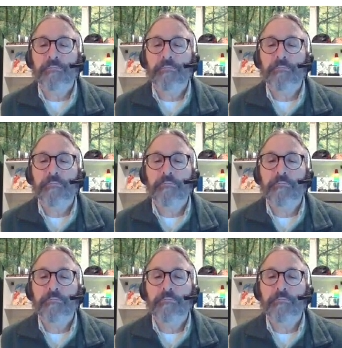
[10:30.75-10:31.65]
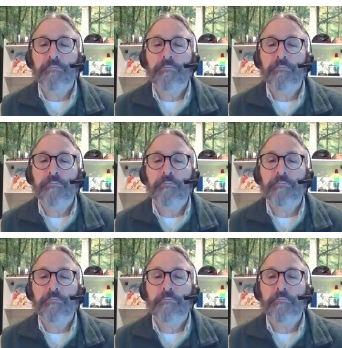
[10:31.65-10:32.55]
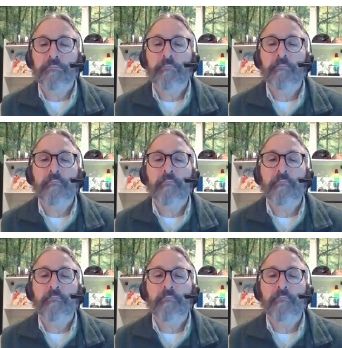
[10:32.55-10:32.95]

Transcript: No one is speaking in this clip.